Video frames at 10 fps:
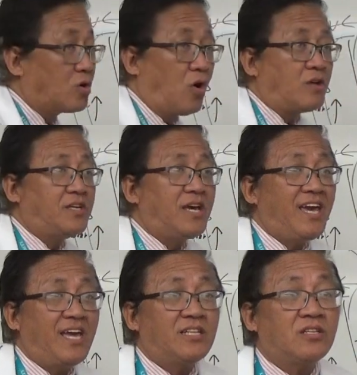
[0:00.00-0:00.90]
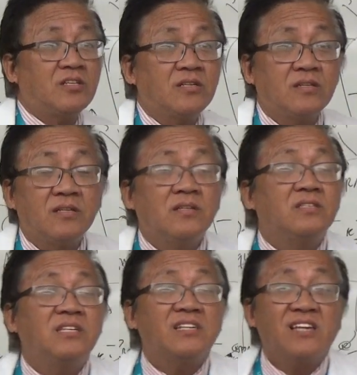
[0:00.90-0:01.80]
causing
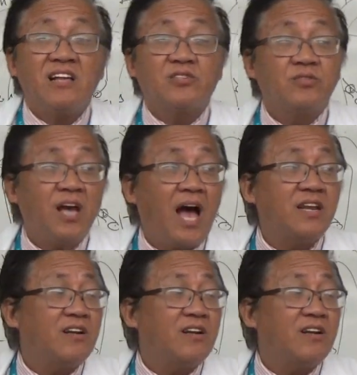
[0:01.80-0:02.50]
the cells to die.